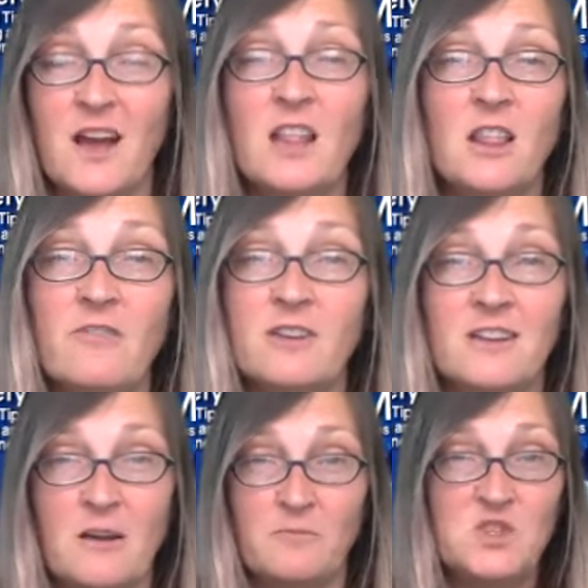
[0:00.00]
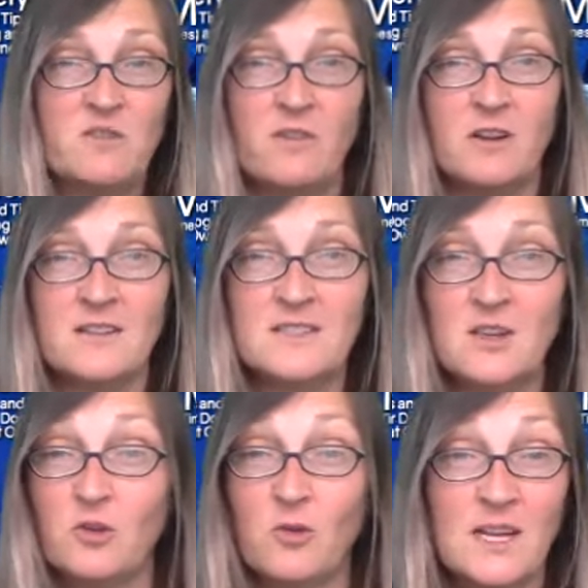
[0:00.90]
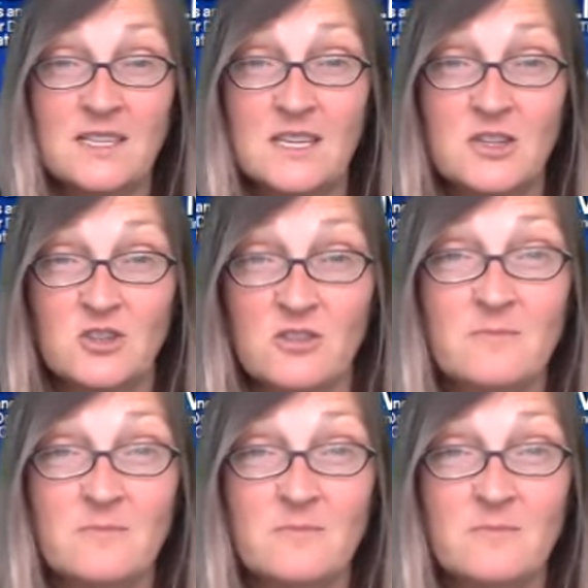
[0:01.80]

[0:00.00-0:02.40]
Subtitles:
I love it. Siobhan's a great teacher.